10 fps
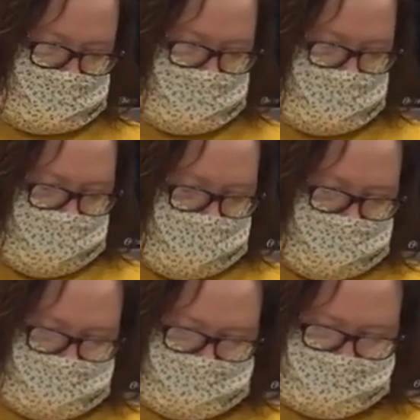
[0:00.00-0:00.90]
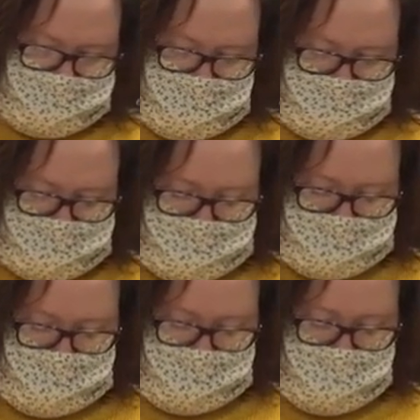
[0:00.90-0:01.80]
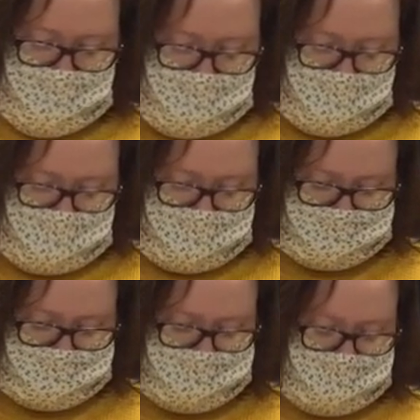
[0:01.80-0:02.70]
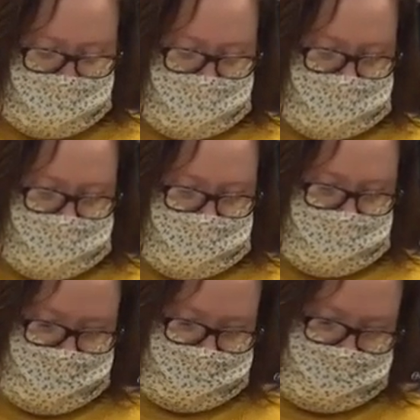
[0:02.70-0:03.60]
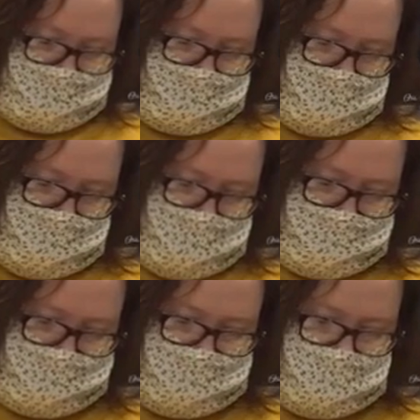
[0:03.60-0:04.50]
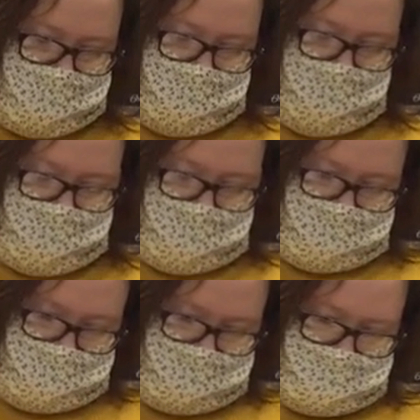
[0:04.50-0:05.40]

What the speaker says: when I was making my page was I started out